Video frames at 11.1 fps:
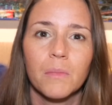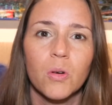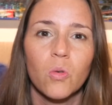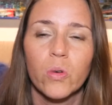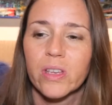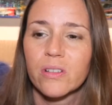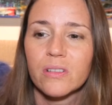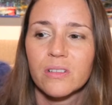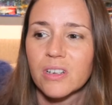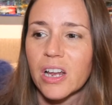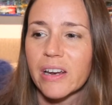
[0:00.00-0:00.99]
or
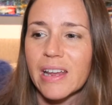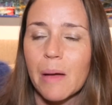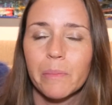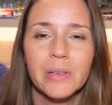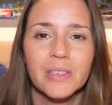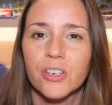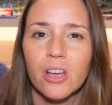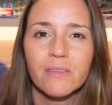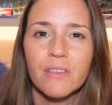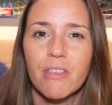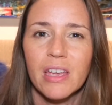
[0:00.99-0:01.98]
your kind of camping
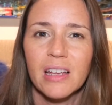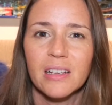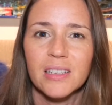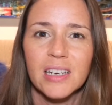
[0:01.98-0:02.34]
stoves and things.